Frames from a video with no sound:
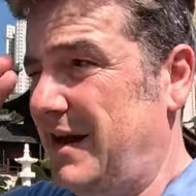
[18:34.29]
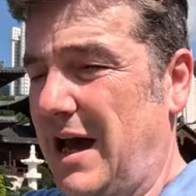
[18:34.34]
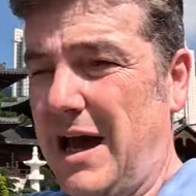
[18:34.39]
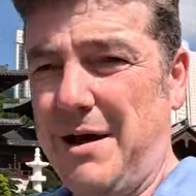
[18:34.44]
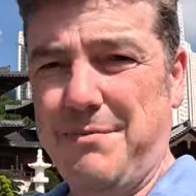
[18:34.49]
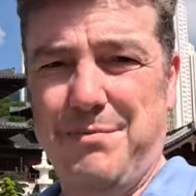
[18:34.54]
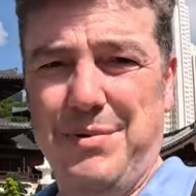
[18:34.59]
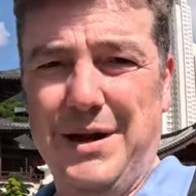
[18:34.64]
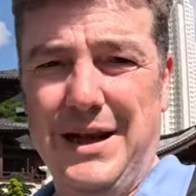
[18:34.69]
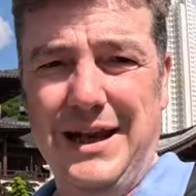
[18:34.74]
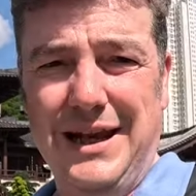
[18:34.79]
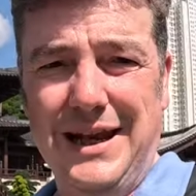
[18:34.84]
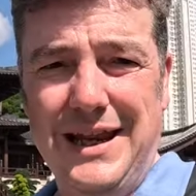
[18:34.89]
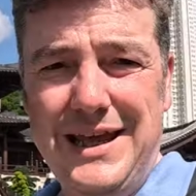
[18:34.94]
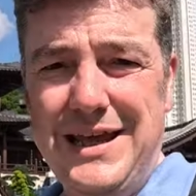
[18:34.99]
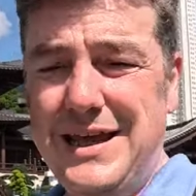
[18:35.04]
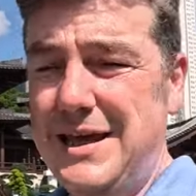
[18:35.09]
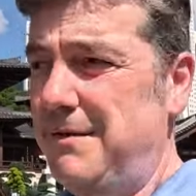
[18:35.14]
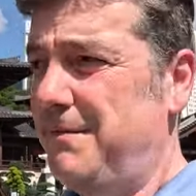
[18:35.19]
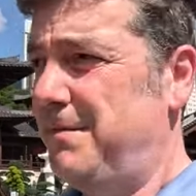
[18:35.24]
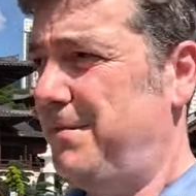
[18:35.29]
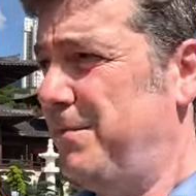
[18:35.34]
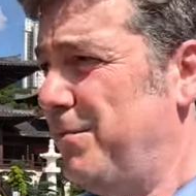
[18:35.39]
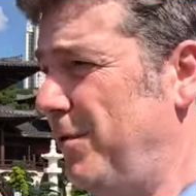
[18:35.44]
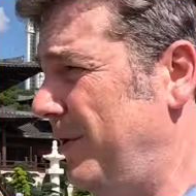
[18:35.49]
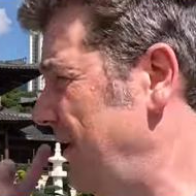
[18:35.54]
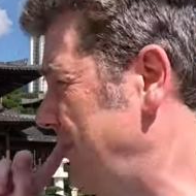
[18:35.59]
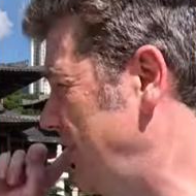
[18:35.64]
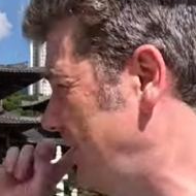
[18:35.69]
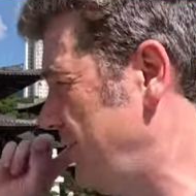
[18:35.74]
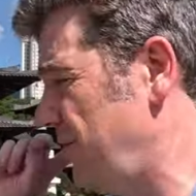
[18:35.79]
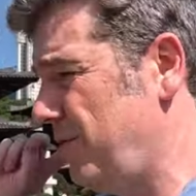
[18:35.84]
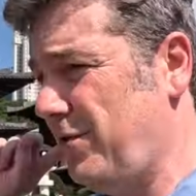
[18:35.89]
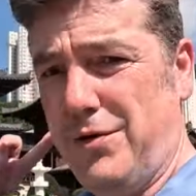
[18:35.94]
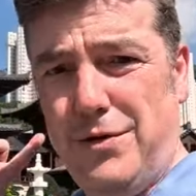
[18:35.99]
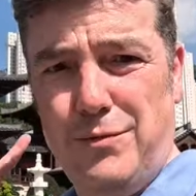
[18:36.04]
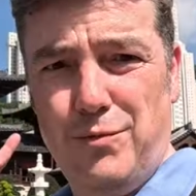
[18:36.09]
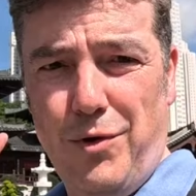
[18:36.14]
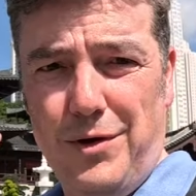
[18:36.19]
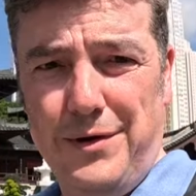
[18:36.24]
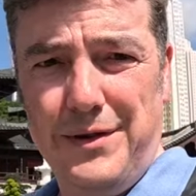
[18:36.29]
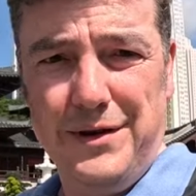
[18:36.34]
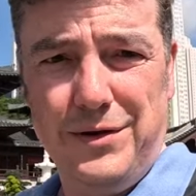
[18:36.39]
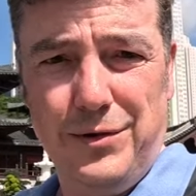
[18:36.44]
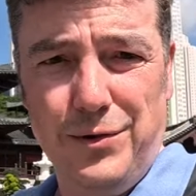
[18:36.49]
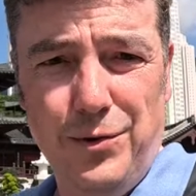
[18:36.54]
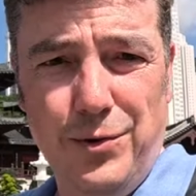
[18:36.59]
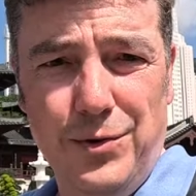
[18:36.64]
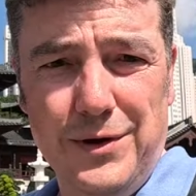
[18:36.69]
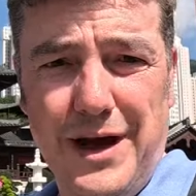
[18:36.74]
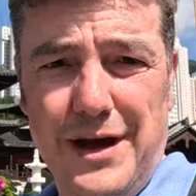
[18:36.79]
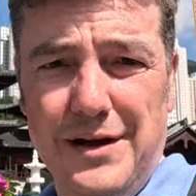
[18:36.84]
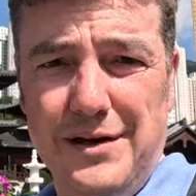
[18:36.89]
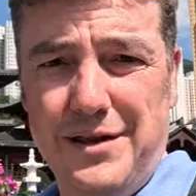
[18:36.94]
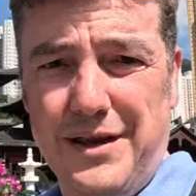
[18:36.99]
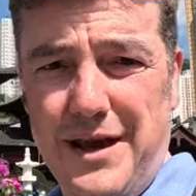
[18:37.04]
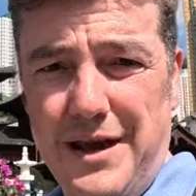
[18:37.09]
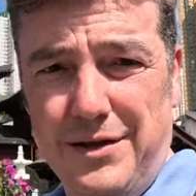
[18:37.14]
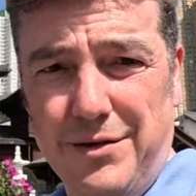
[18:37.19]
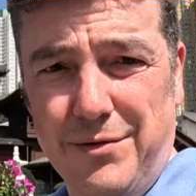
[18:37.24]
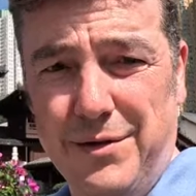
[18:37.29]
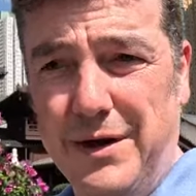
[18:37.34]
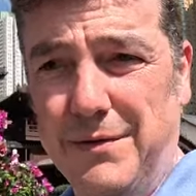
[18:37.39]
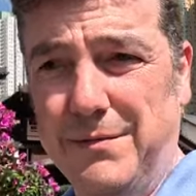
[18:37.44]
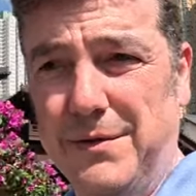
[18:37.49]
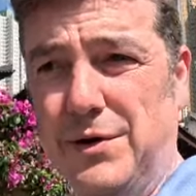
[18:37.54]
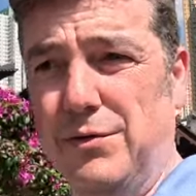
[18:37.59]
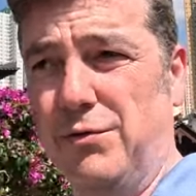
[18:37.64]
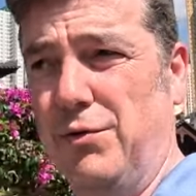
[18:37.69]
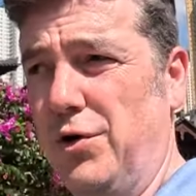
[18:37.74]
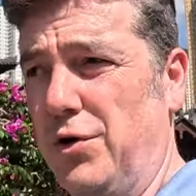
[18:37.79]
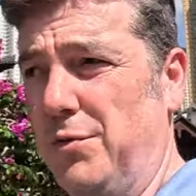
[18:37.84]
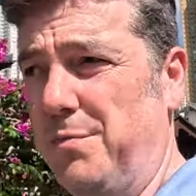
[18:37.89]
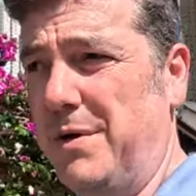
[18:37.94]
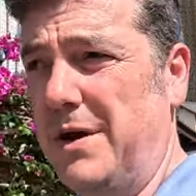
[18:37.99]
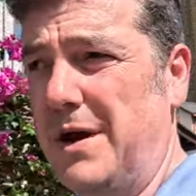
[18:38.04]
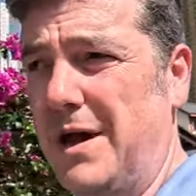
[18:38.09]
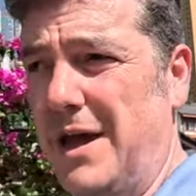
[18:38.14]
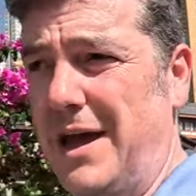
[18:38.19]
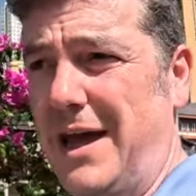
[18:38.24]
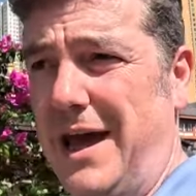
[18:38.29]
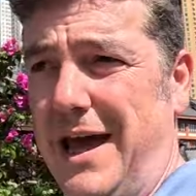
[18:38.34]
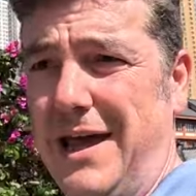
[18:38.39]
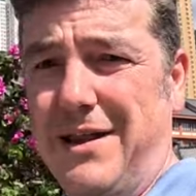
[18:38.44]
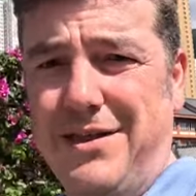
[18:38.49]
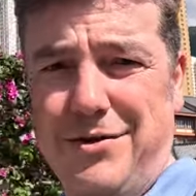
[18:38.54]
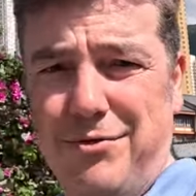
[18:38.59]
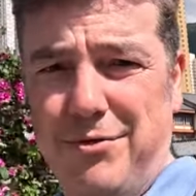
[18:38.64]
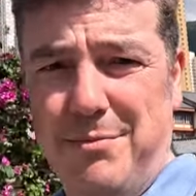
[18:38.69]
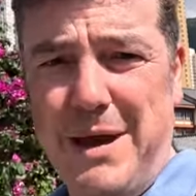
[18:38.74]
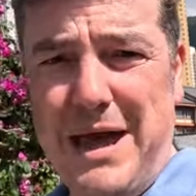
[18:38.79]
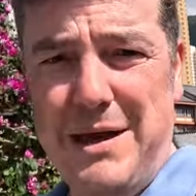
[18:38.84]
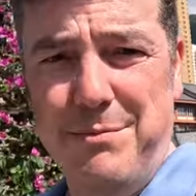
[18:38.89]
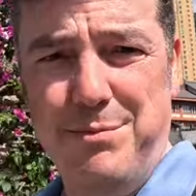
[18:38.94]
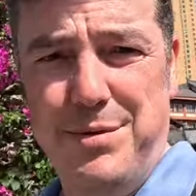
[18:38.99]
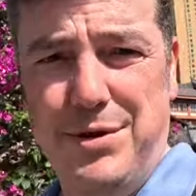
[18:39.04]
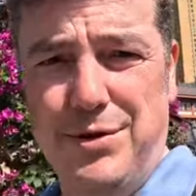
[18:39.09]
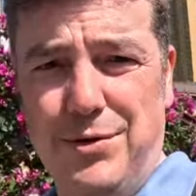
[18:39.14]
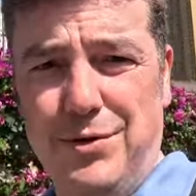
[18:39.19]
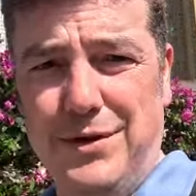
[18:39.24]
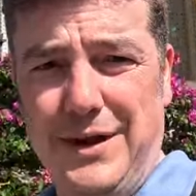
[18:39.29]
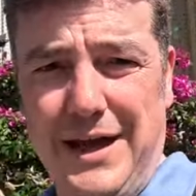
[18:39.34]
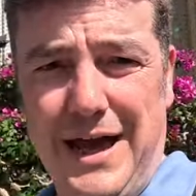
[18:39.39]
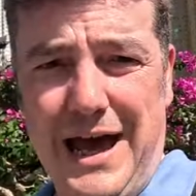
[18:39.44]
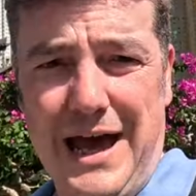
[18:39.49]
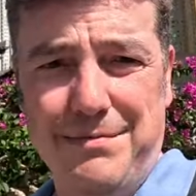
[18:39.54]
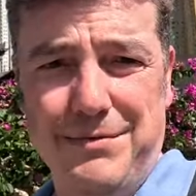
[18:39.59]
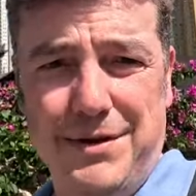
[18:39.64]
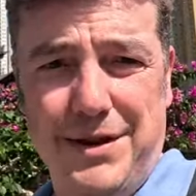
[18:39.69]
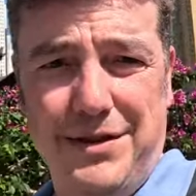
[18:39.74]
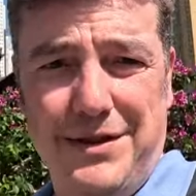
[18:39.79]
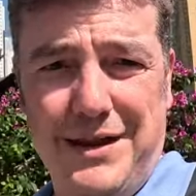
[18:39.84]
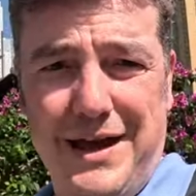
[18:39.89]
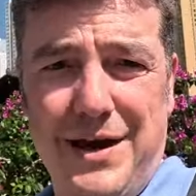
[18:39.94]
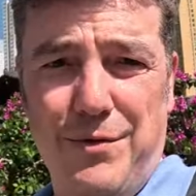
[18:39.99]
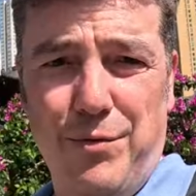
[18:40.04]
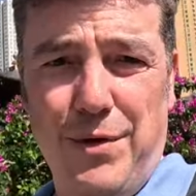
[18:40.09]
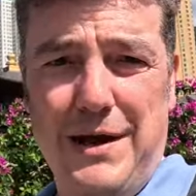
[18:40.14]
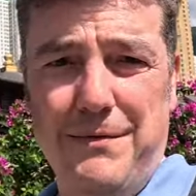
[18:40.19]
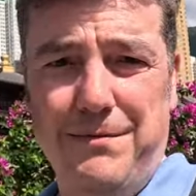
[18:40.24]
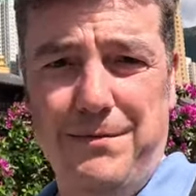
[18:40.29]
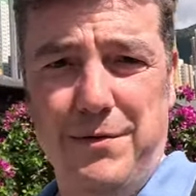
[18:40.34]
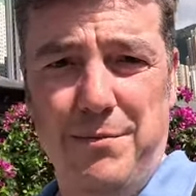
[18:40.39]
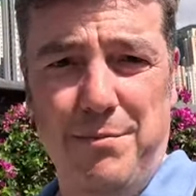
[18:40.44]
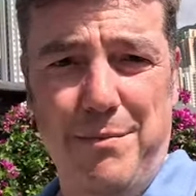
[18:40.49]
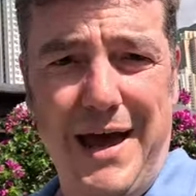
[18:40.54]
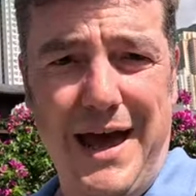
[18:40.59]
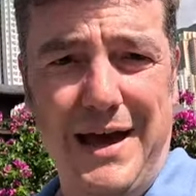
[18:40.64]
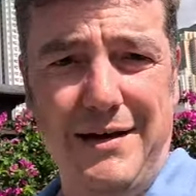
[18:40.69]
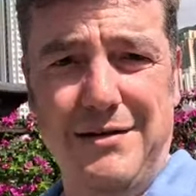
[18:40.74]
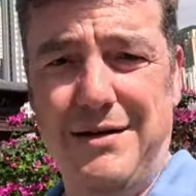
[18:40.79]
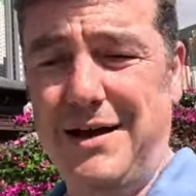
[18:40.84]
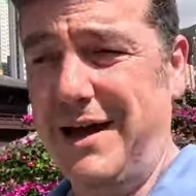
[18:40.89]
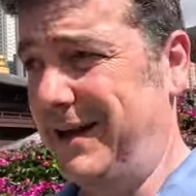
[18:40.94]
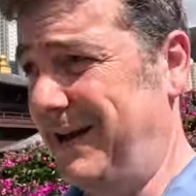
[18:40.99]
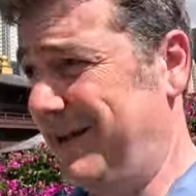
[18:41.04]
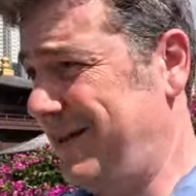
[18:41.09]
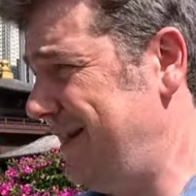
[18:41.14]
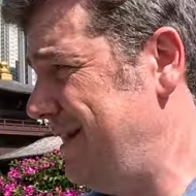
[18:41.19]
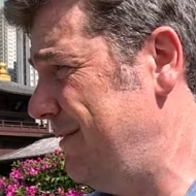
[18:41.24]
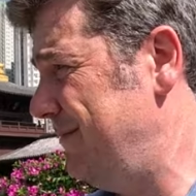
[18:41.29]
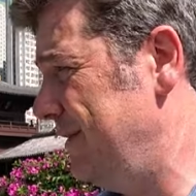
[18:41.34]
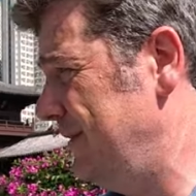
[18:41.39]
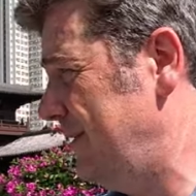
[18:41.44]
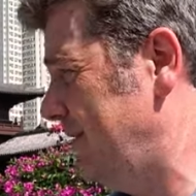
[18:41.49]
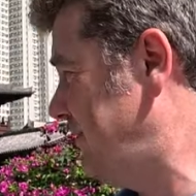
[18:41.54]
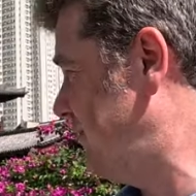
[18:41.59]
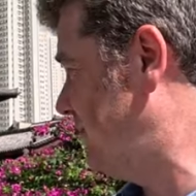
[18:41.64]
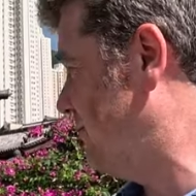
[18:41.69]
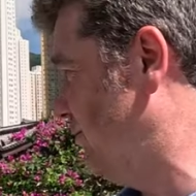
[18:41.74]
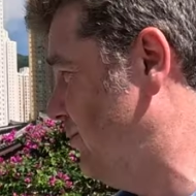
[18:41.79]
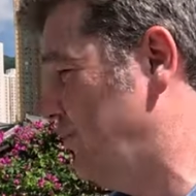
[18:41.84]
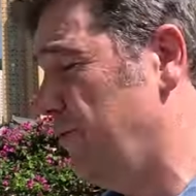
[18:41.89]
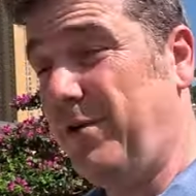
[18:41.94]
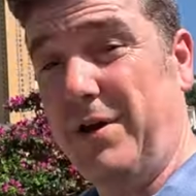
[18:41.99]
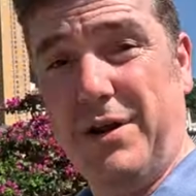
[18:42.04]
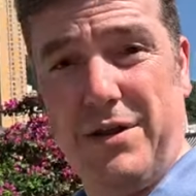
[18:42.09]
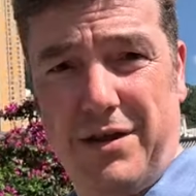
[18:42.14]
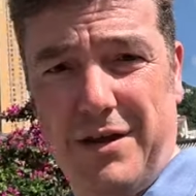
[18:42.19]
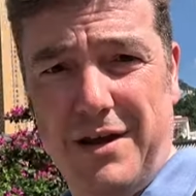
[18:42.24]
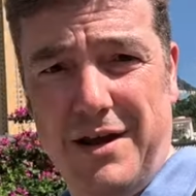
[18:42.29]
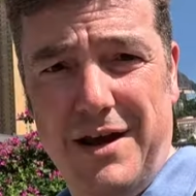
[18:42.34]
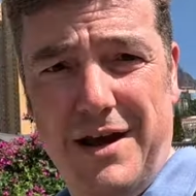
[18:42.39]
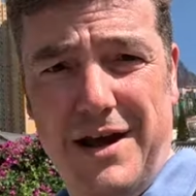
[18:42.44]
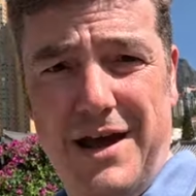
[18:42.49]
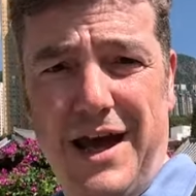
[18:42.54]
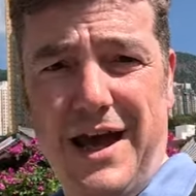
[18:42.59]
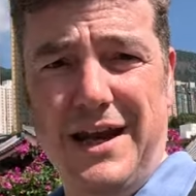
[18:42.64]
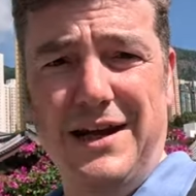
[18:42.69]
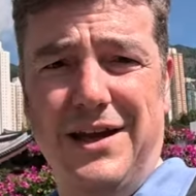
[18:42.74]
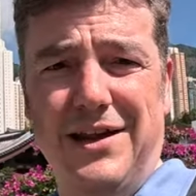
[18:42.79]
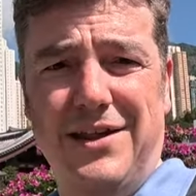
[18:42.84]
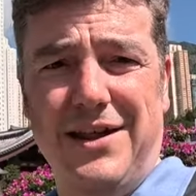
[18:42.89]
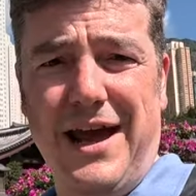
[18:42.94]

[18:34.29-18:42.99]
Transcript: I believe what I just heard one of the tour guides say to another group is to remain pure. They have to stay away from men and that's even to tourists in this